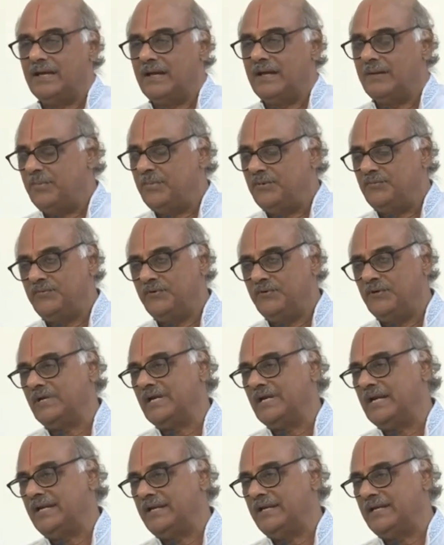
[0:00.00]

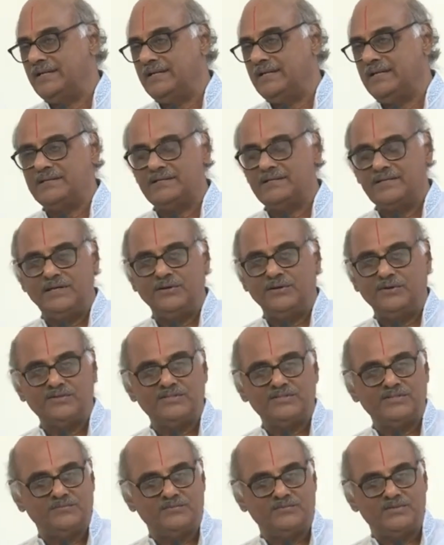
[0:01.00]
Before I enter into
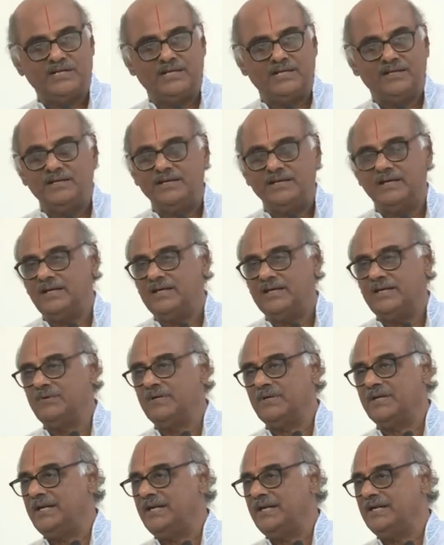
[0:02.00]
the subject, I have
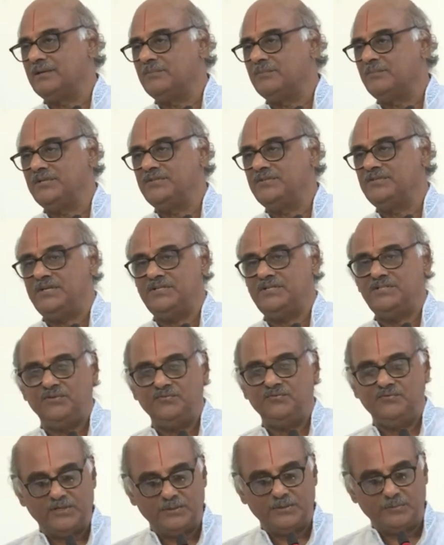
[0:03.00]
a great
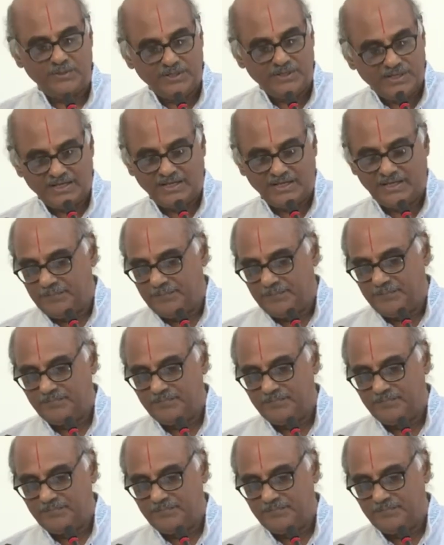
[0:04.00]
appreciation for BK.